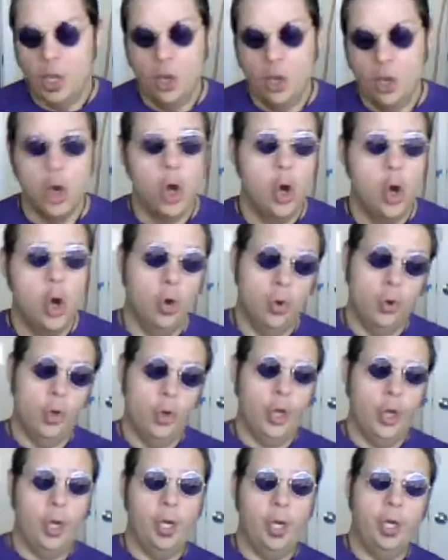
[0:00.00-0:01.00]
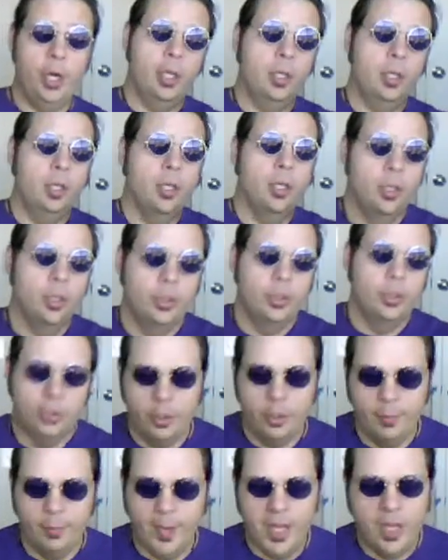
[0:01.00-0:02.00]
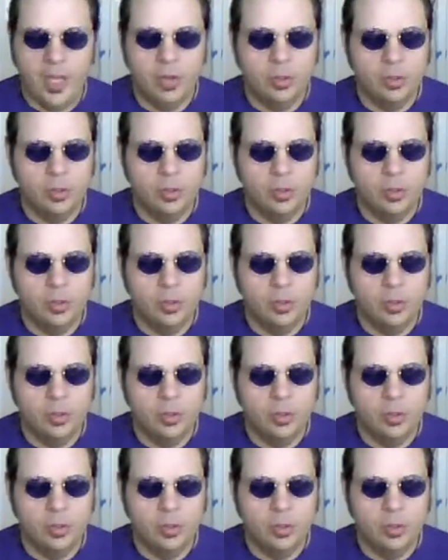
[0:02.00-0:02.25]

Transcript: oh, hey, kick him out.